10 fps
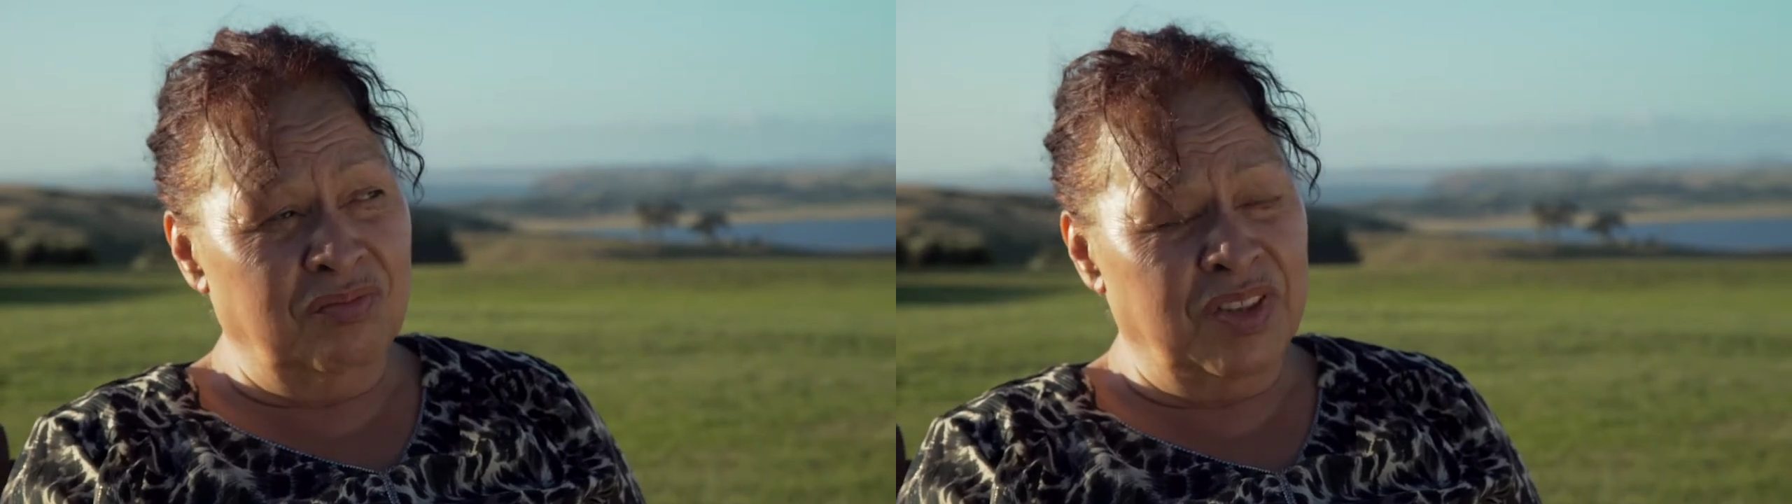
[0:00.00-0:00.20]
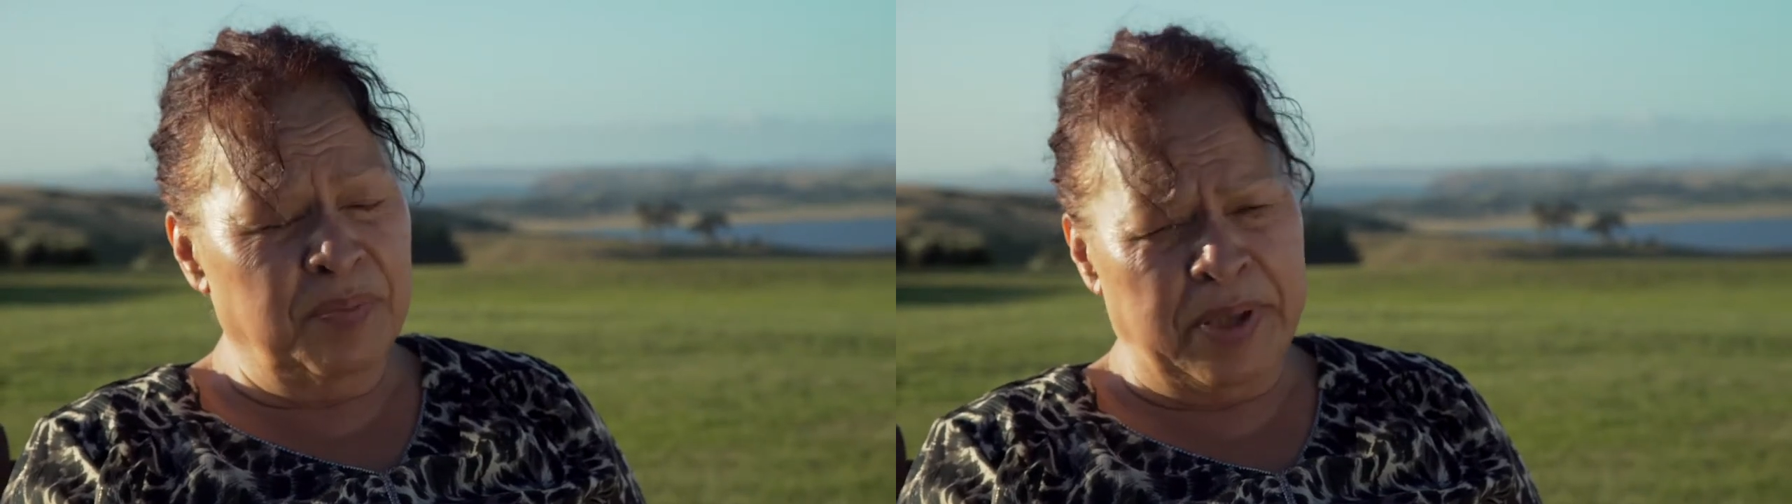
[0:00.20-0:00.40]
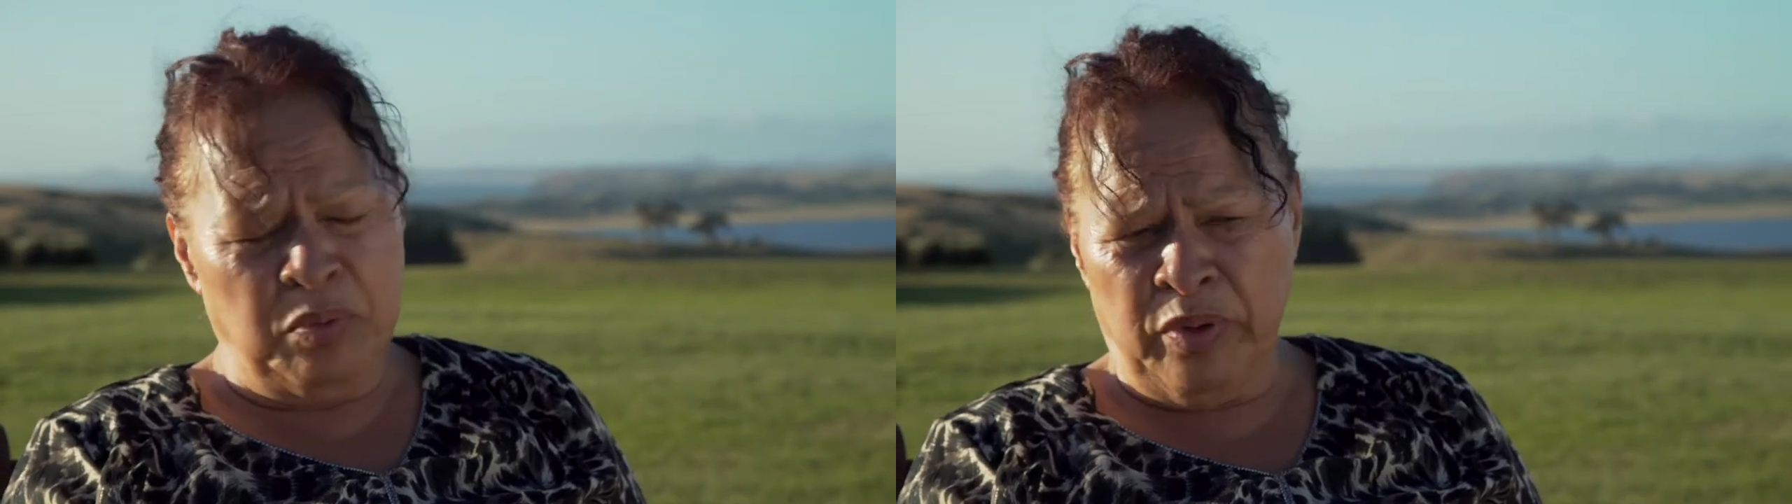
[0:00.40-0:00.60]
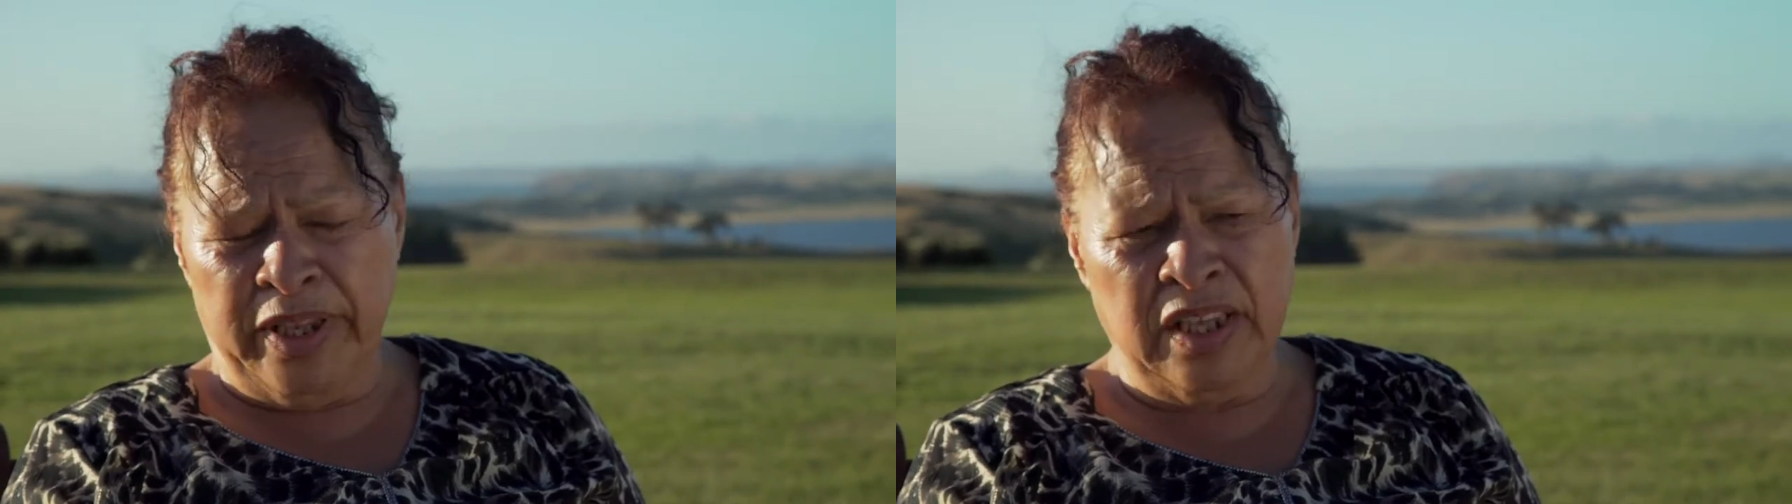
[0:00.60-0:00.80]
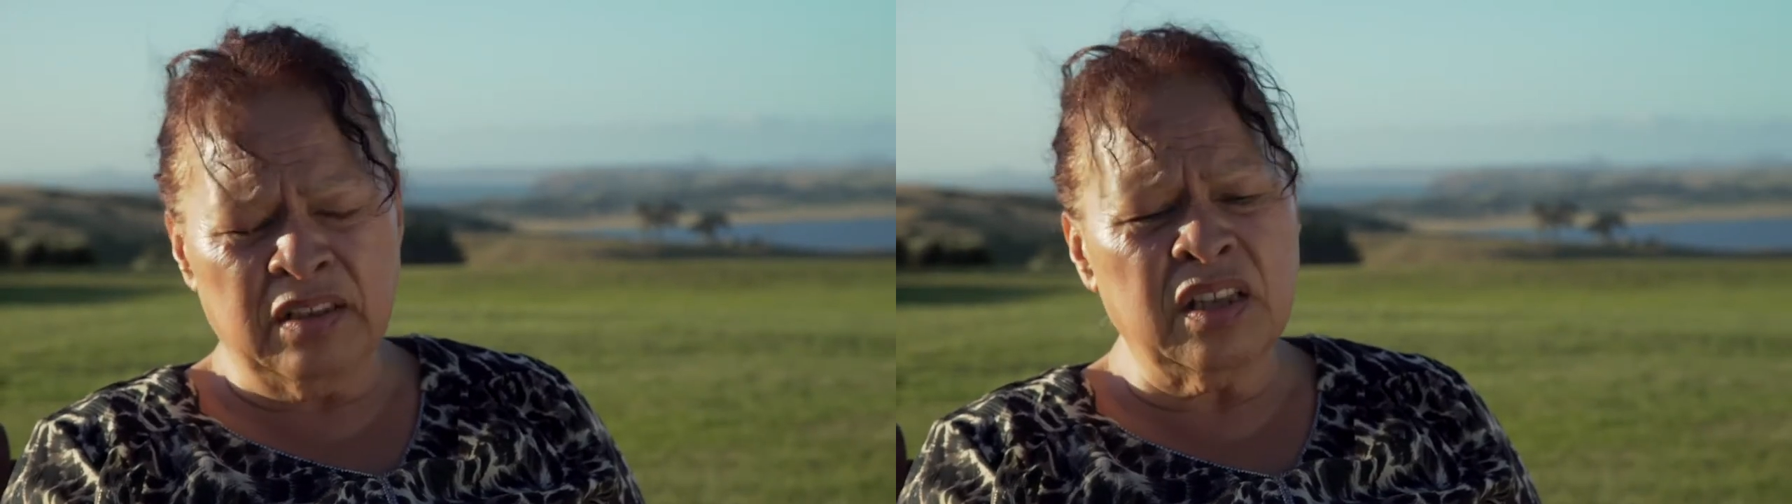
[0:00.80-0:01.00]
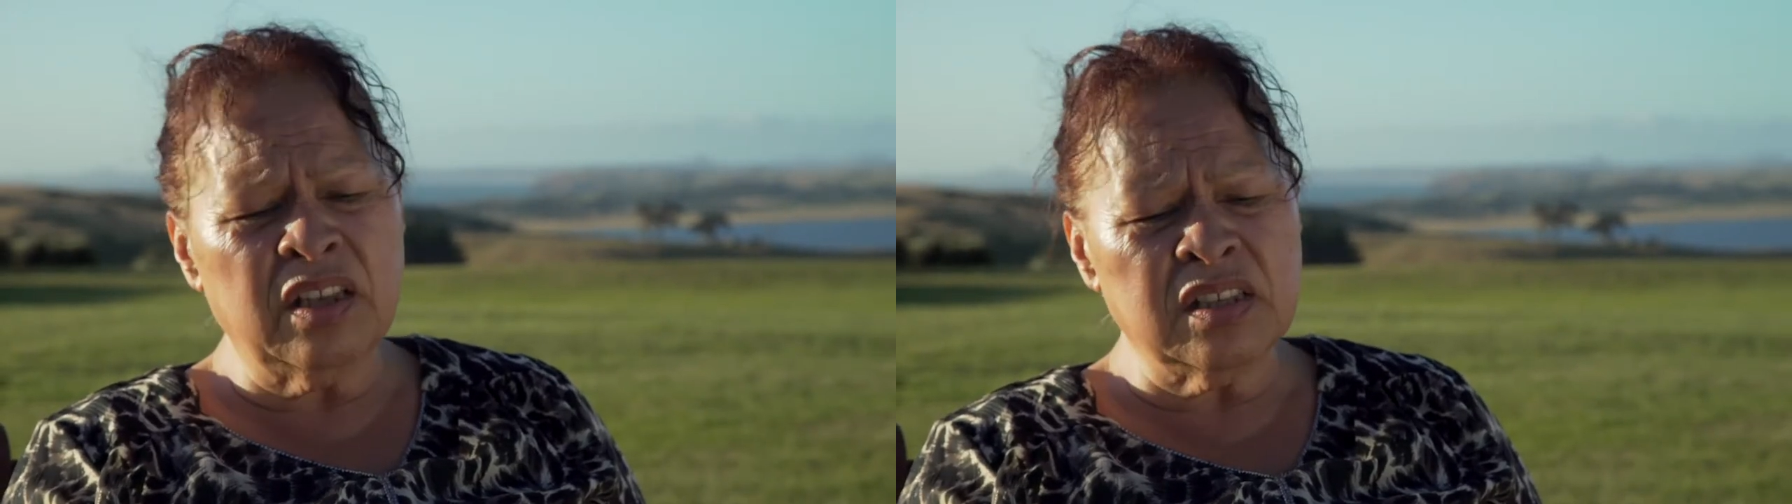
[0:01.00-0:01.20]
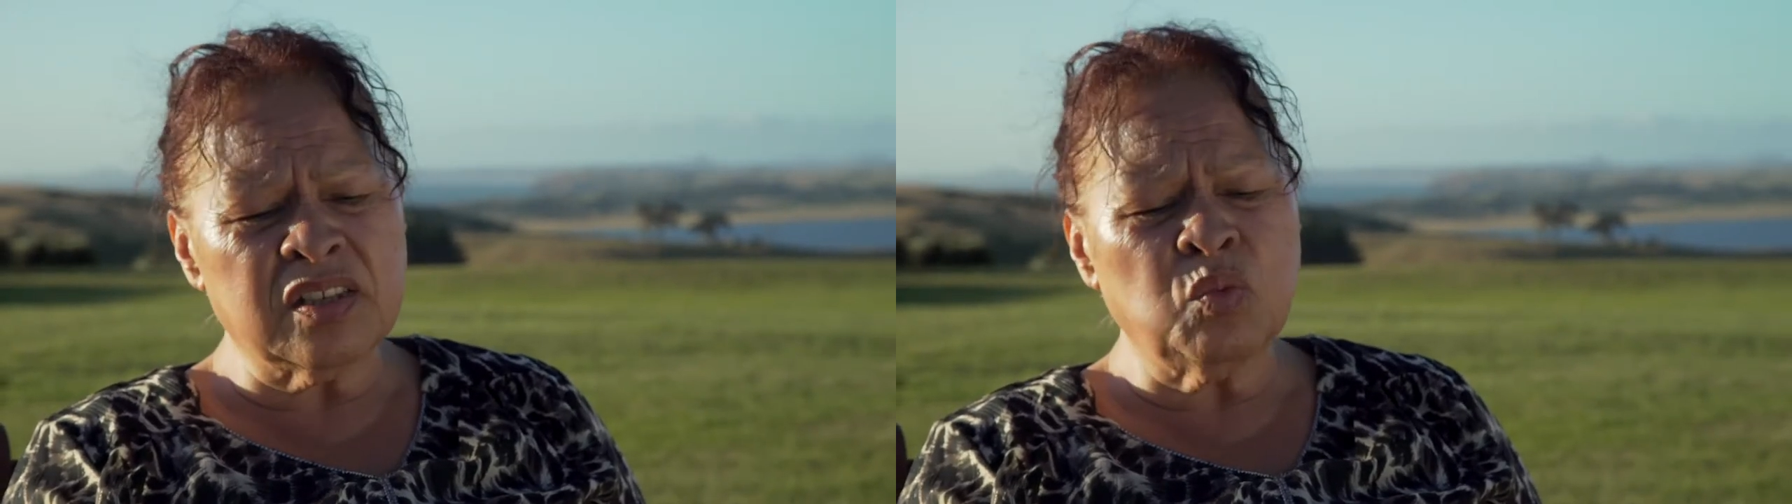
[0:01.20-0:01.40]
the people here, it's